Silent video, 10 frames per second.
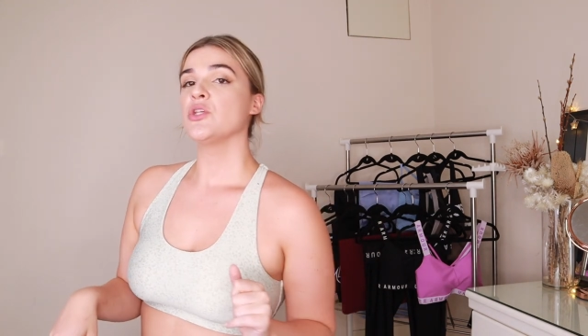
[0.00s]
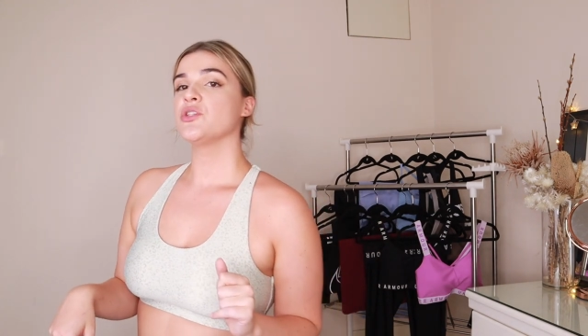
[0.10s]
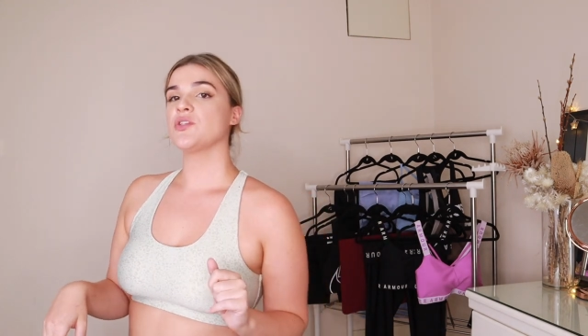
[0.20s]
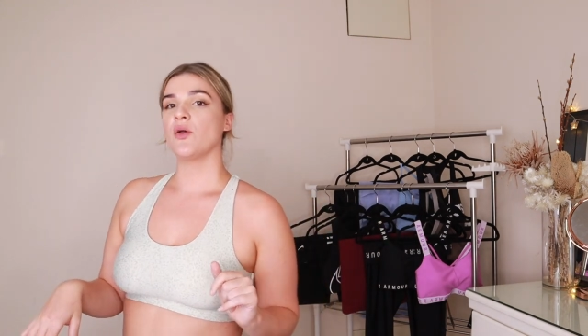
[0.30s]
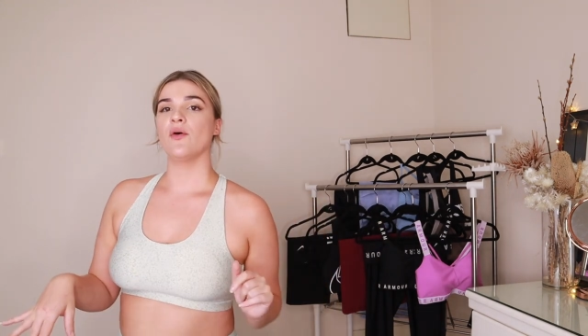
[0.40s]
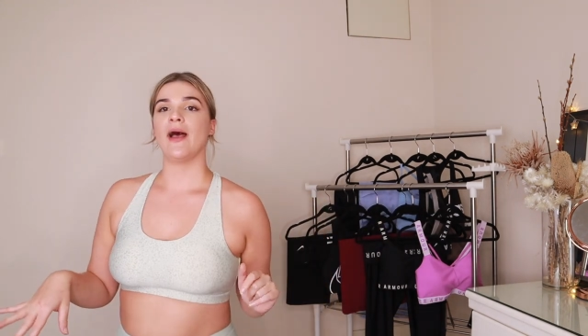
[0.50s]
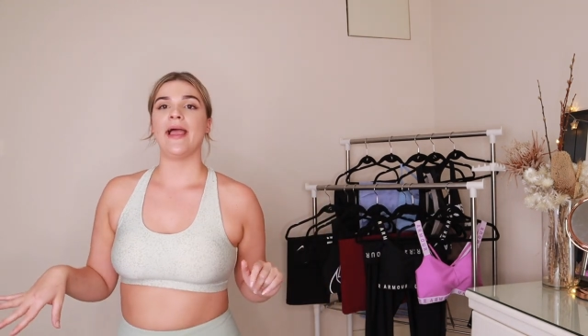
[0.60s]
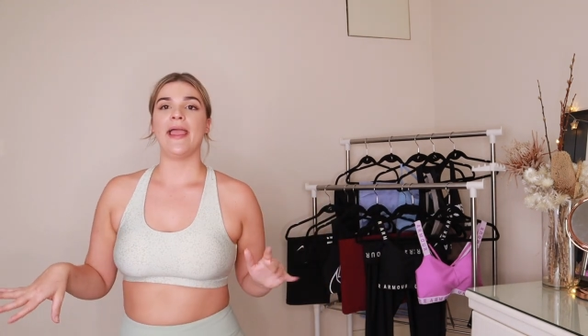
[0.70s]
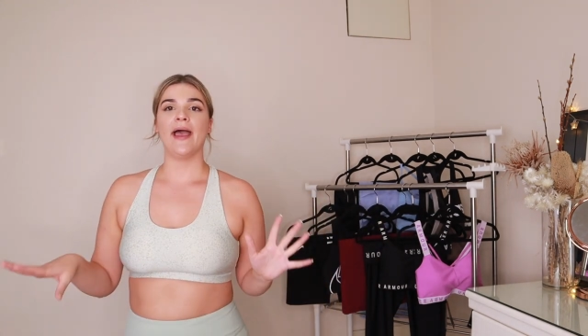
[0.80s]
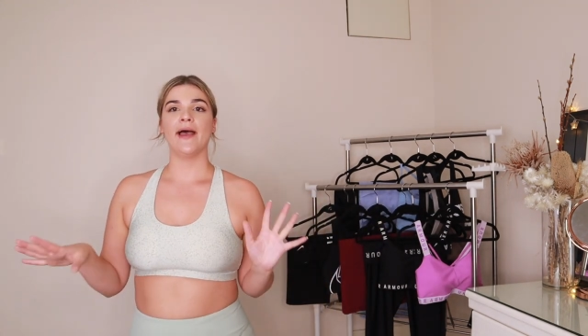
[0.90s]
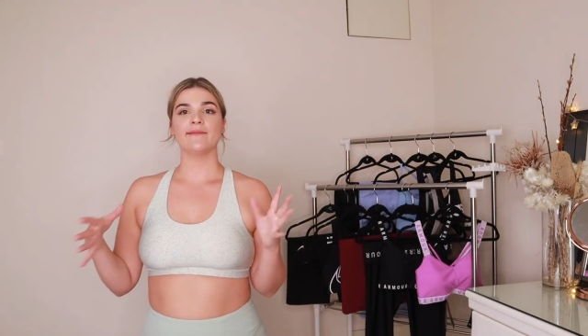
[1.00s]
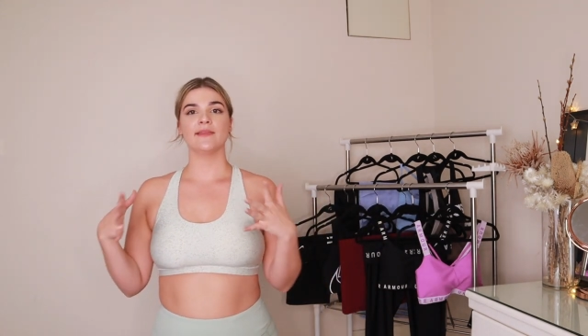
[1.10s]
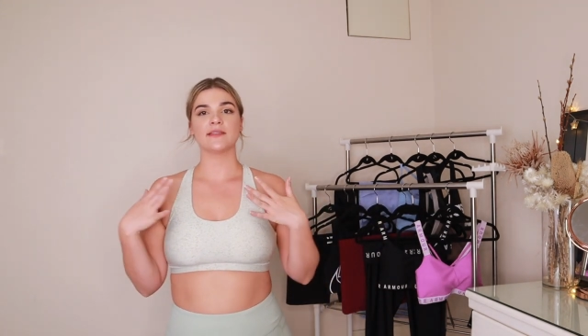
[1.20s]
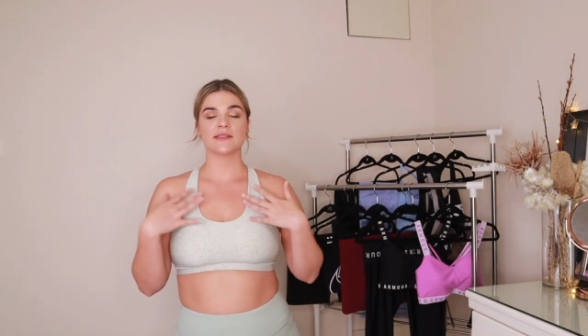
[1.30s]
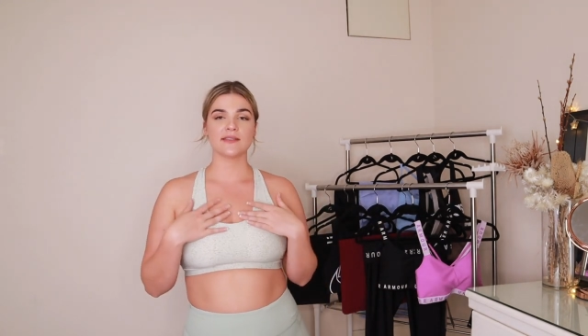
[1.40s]
So I have
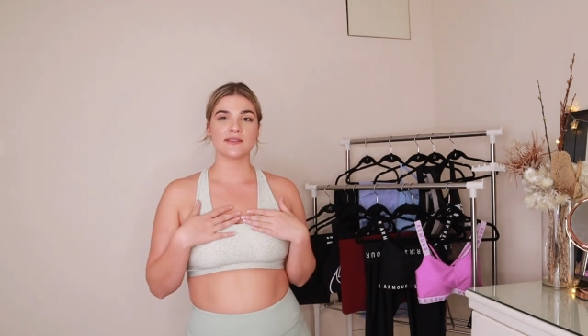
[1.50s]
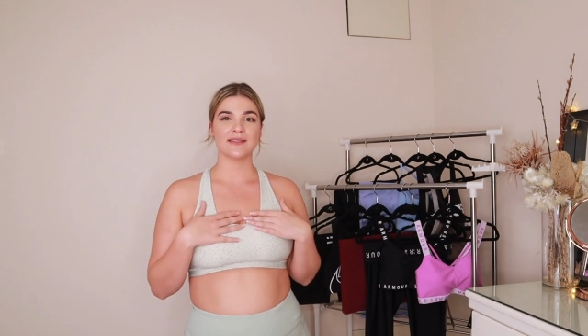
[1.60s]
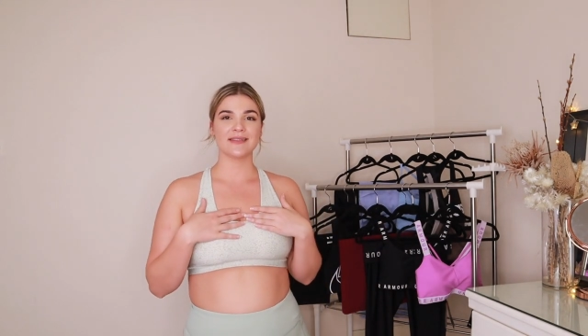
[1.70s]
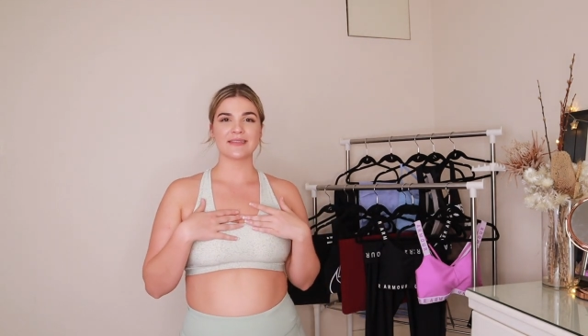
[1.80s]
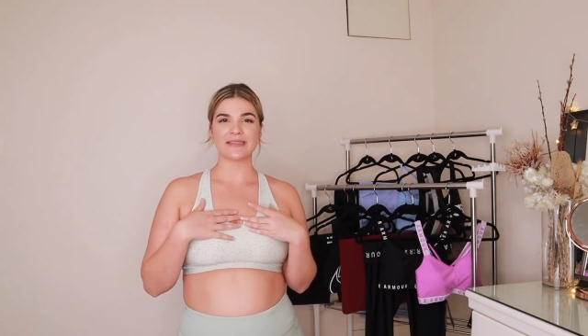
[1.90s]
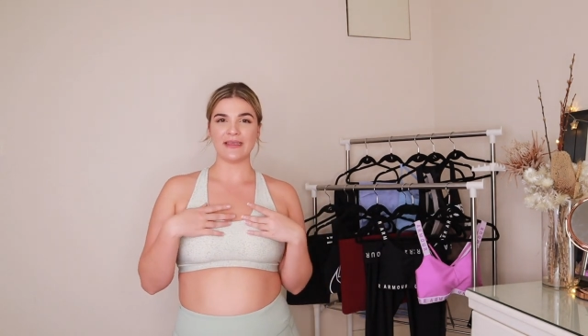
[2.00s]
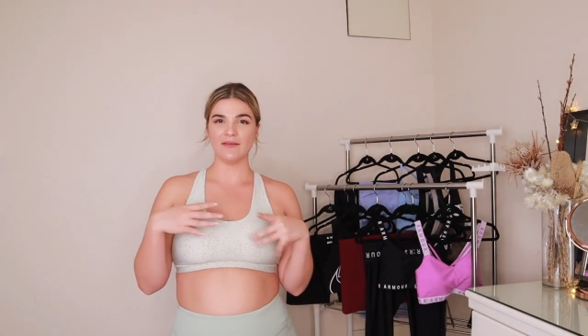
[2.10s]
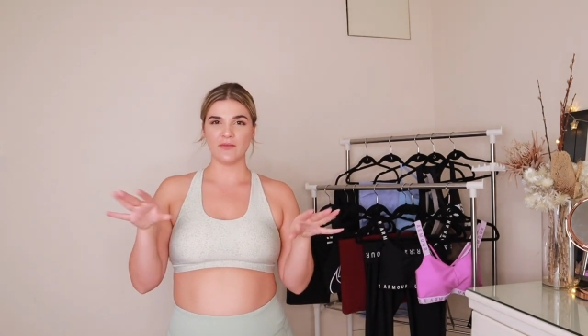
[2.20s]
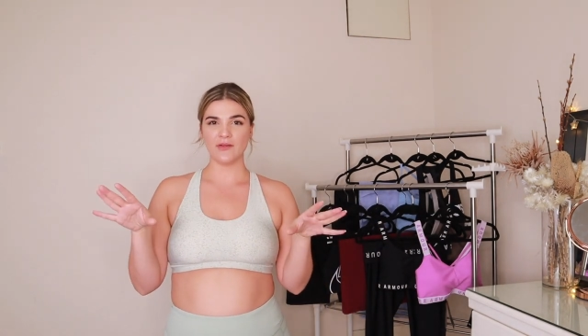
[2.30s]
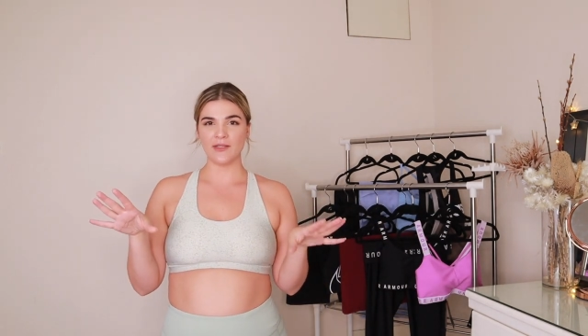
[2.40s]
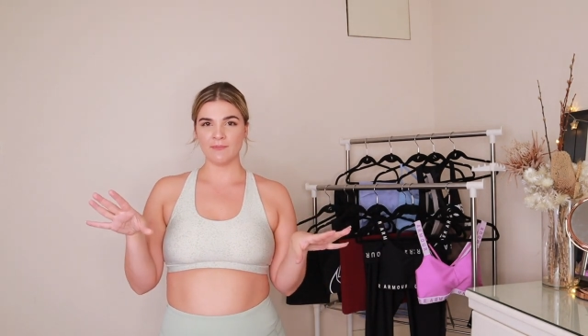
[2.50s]
this, it's like a very